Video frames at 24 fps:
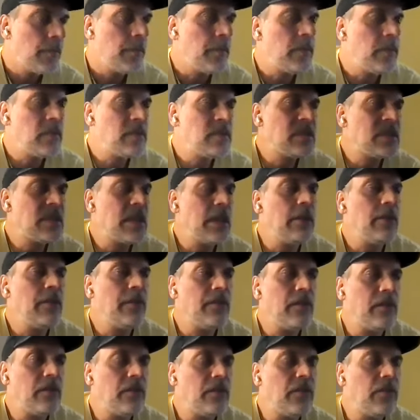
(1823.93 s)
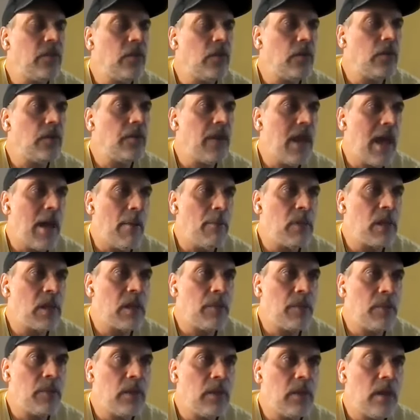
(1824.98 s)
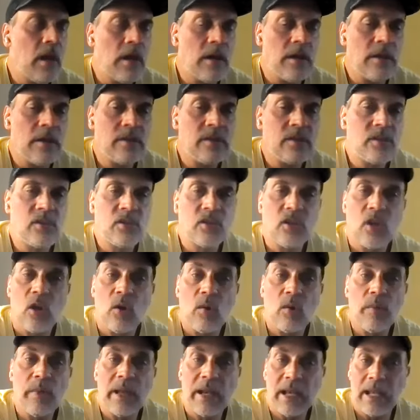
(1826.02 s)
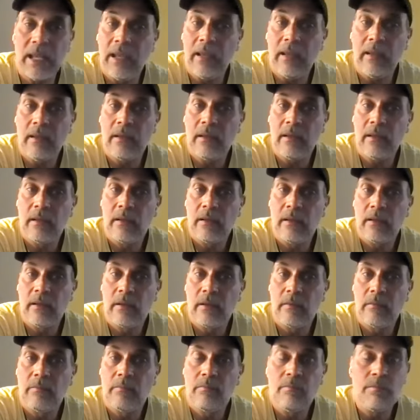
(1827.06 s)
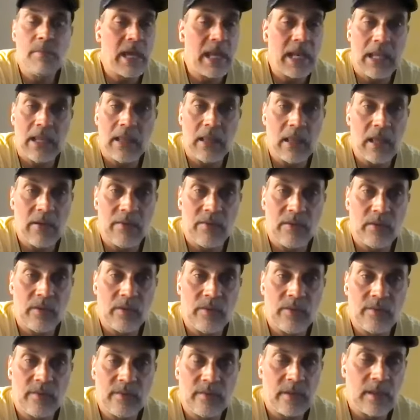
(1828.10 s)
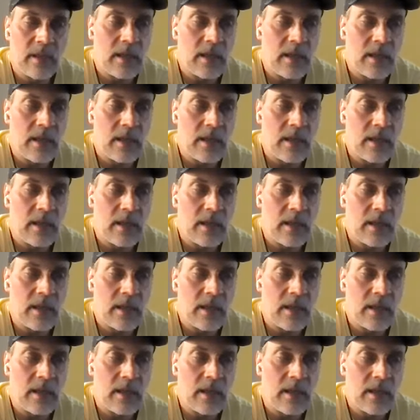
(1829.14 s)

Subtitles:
The skills are sort of applicable on so many levels.